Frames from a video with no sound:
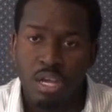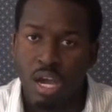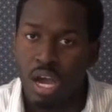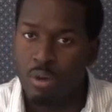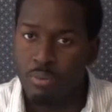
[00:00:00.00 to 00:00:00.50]

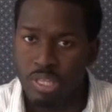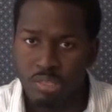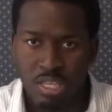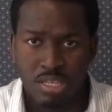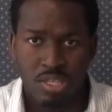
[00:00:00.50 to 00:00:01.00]
uh,
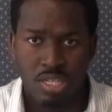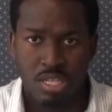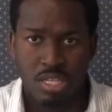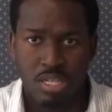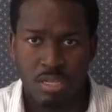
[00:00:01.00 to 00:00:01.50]
releasing,
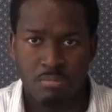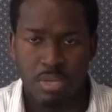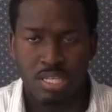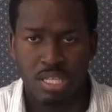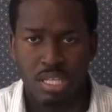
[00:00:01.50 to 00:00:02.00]
uh,
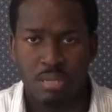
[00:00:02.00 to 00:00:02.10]
basically